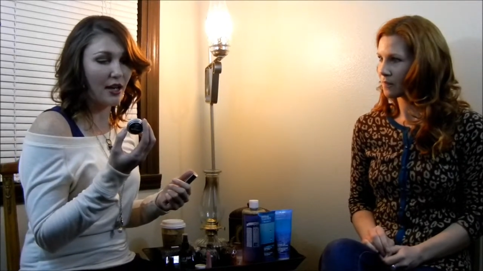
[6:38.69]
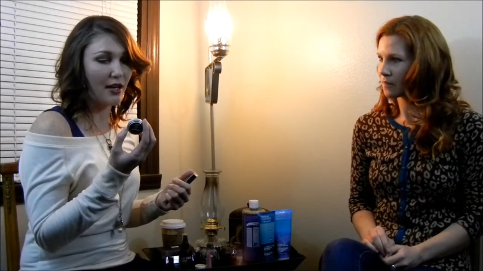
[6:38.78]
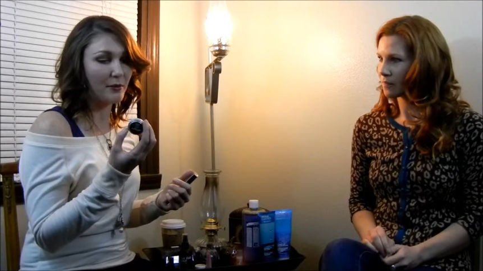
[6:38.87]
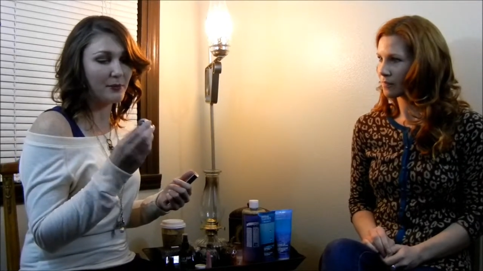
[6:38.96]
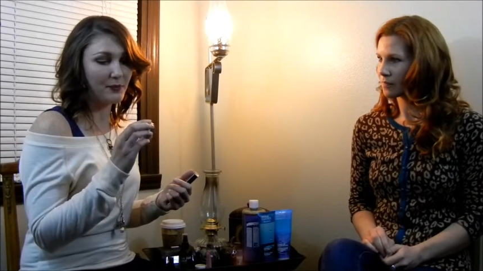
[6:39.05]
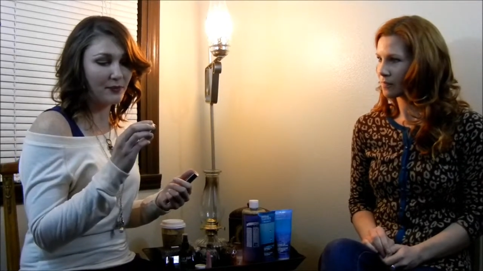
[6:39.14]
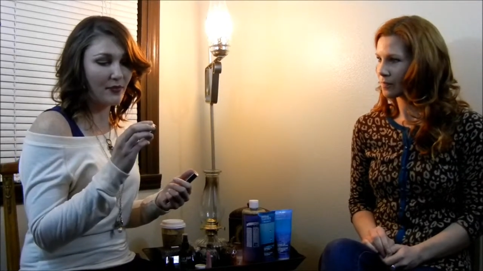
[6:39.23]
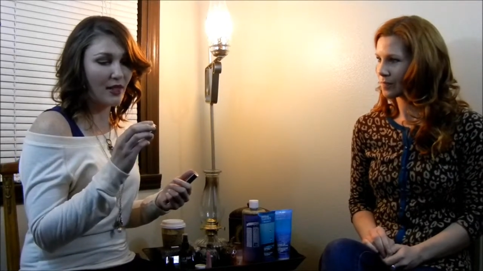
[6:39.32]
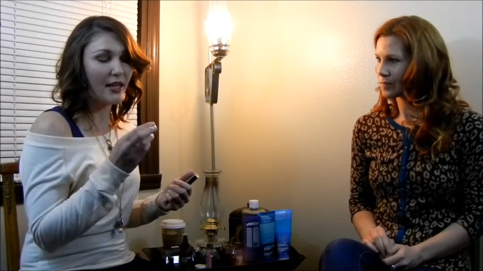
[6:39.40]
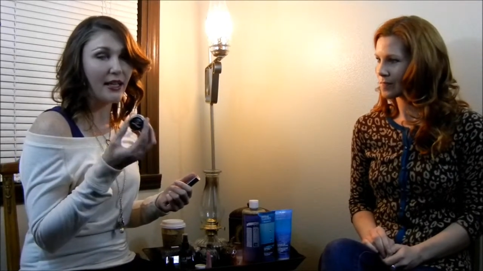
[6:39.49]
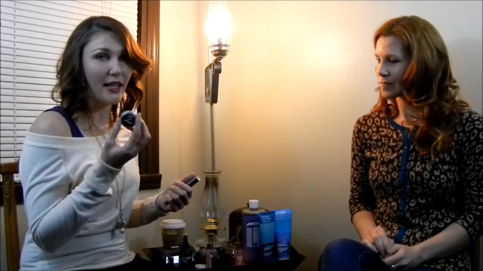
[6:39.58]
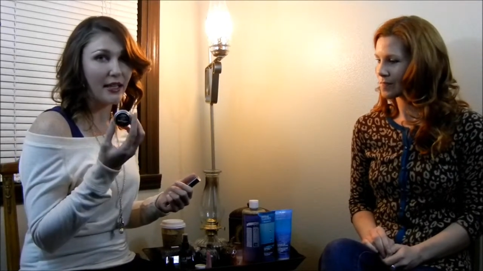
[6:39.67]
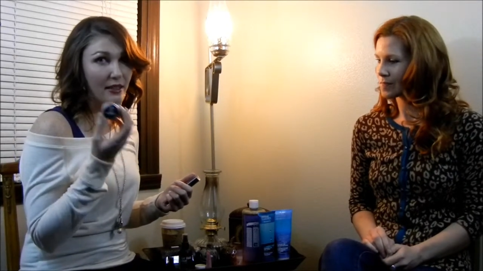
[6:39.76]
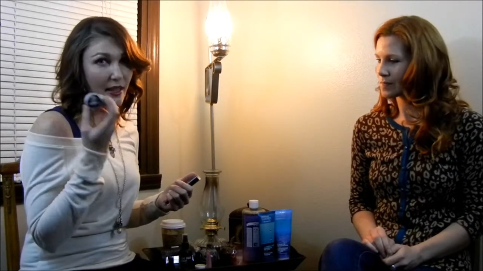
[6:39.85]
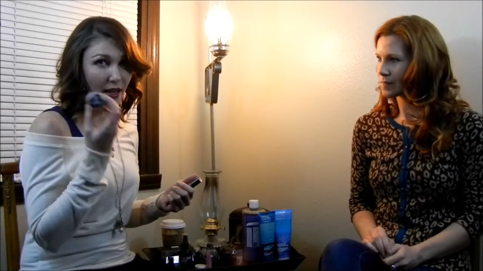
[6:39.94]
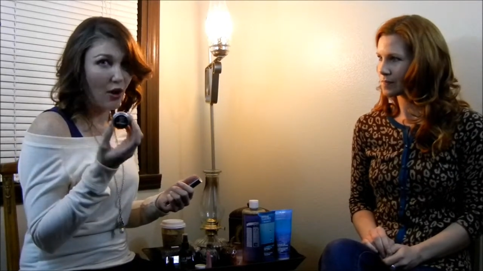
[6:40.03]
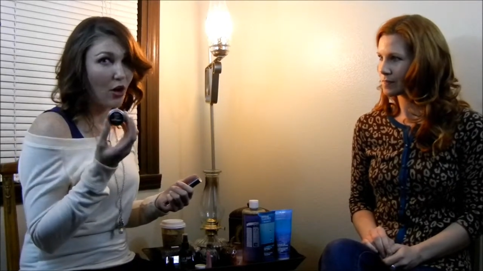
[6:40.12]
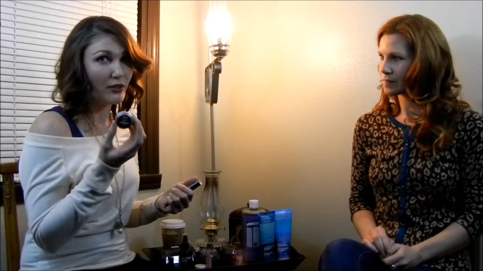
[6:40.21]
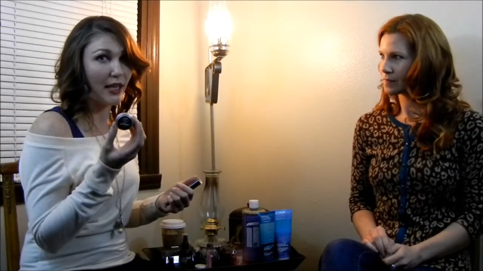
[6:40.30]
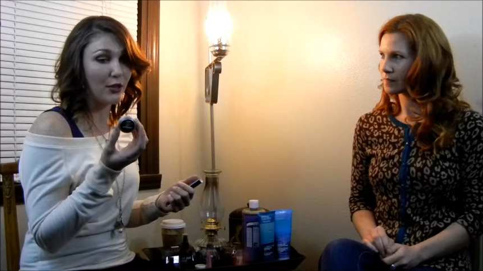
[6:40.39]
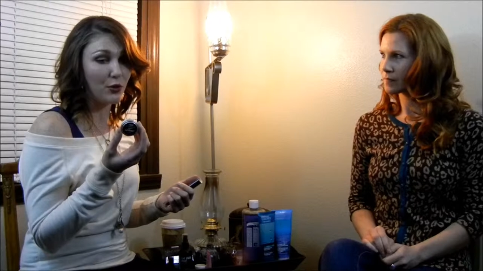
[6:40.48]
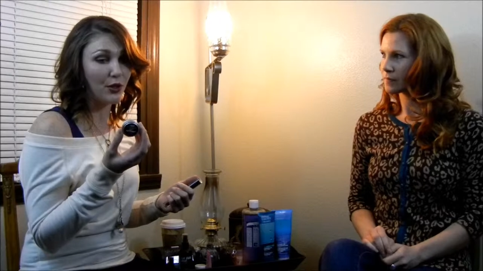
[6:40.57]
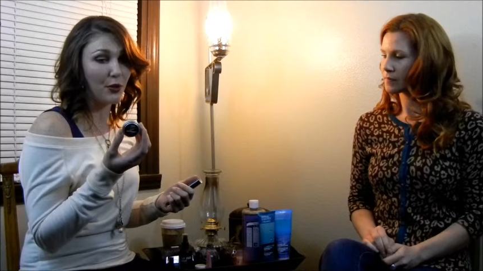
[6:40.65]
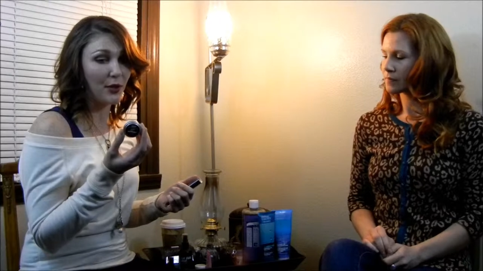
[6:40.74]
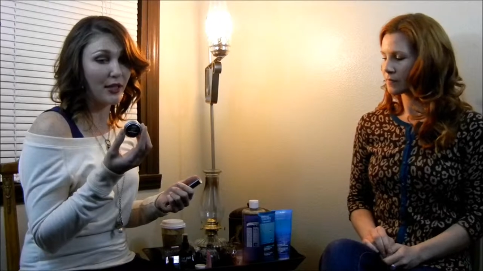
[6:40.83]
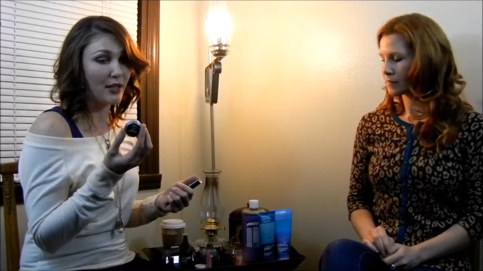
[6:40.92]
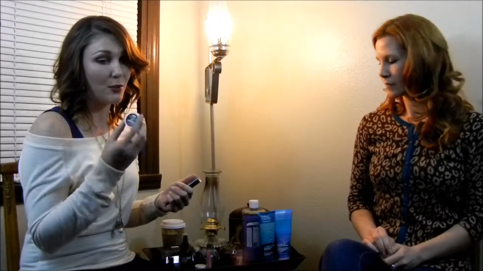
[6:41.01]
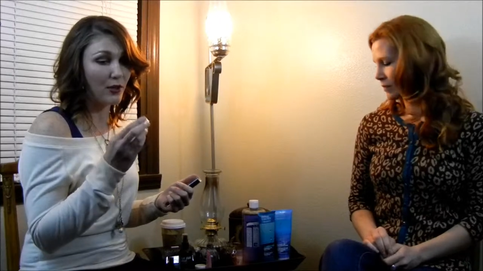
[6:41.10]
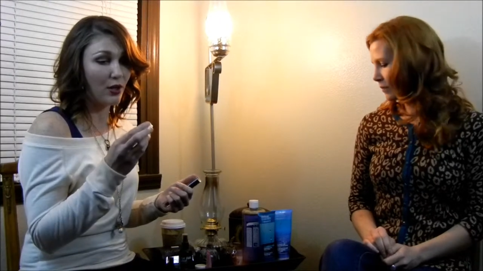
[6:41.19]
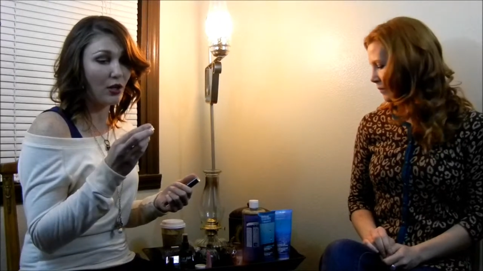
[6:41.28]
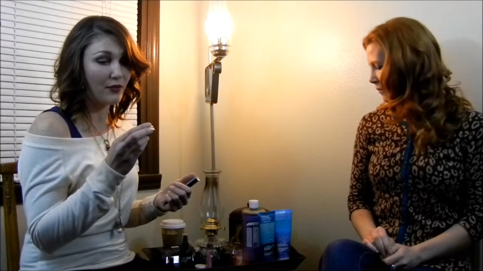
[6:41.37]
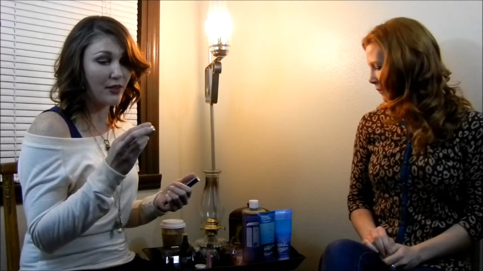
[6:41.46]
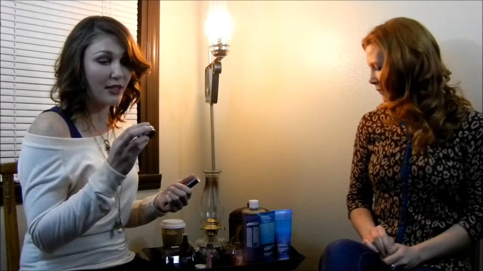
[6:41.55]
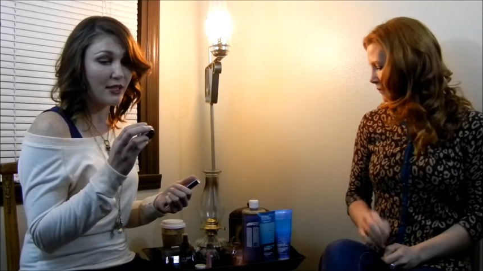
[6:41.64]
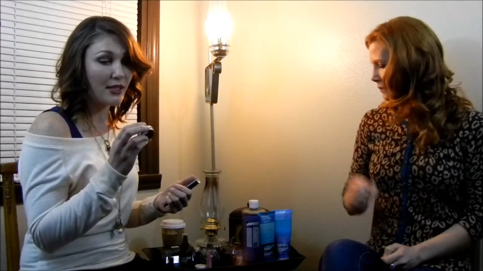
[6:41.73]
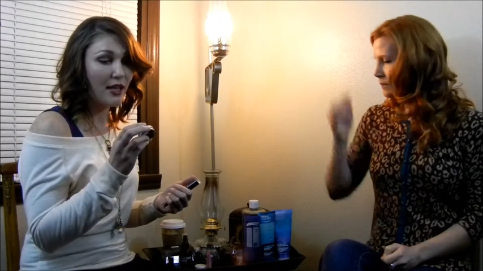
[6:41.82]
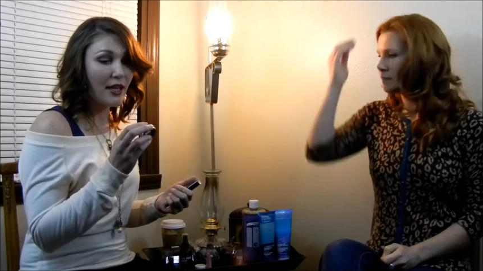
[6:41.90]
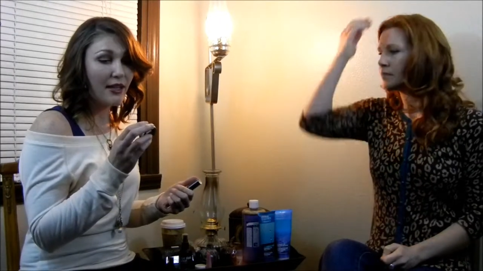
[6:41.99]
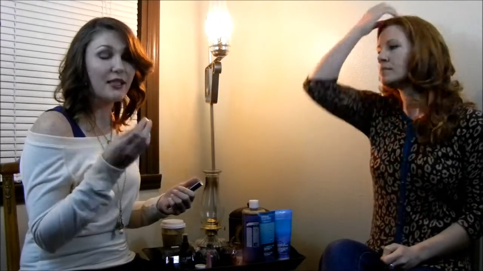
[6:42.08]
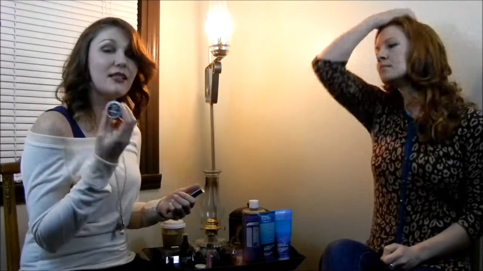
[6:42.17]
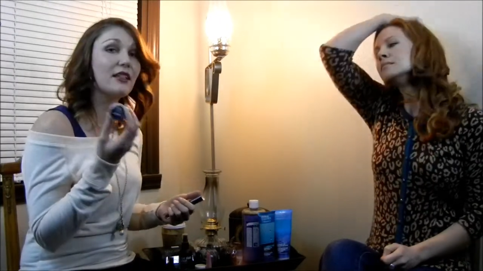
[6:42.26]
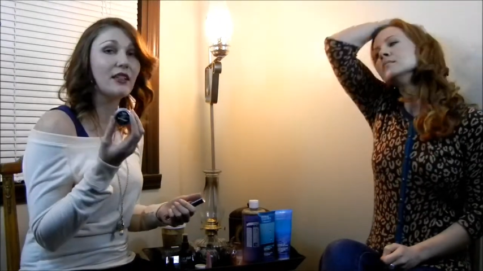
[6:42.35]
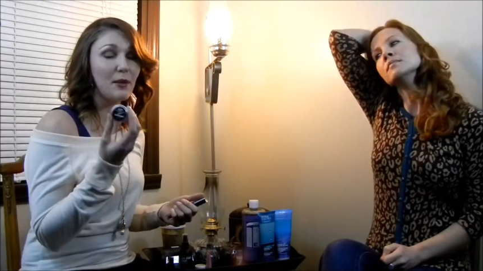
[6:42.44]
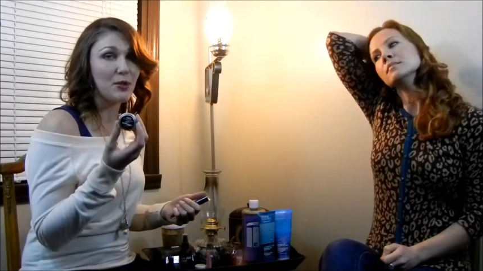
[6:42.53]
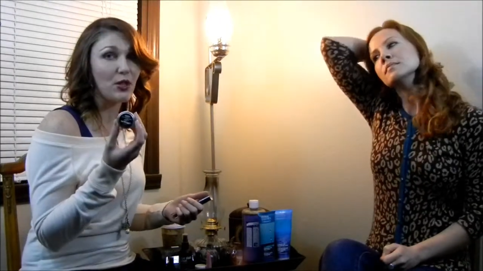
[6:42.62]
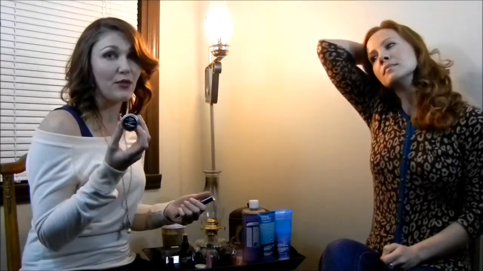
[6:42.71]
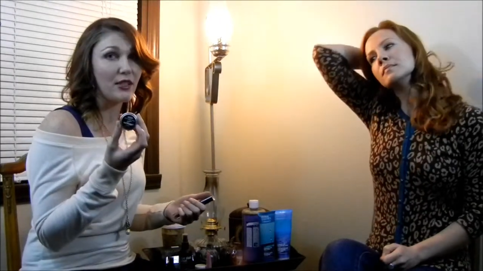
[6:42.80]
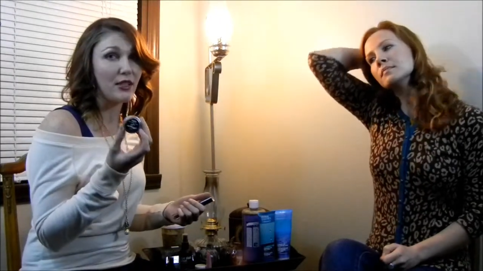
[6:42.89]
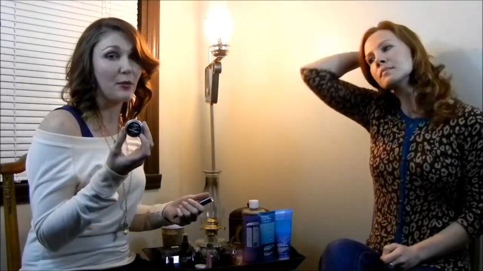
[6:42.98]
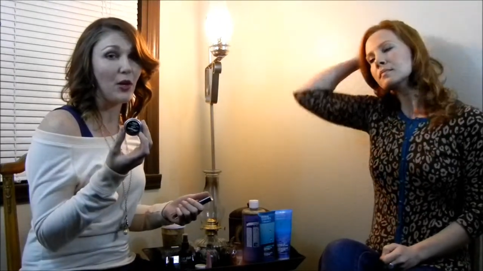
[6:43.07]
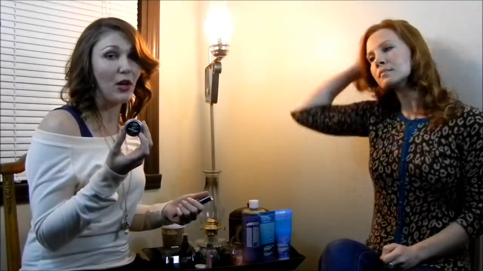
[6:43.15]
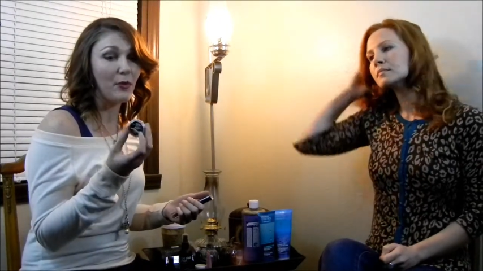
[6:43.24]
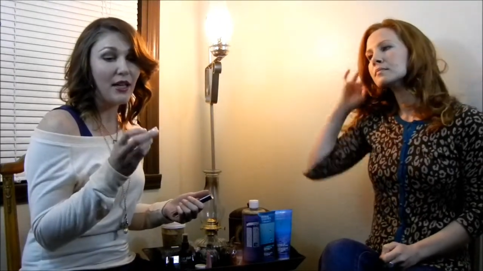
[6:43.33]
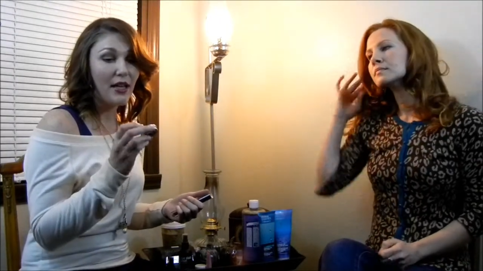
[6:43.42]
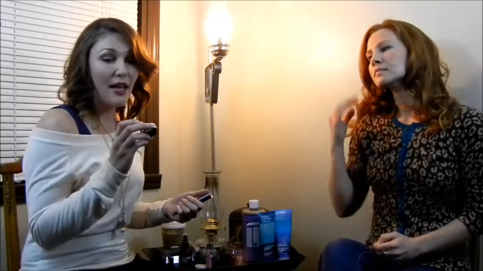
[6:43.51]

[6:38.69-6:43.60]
Speaker 1: Um, again, all natural ingredients with all of these. This is the lip service lip balm.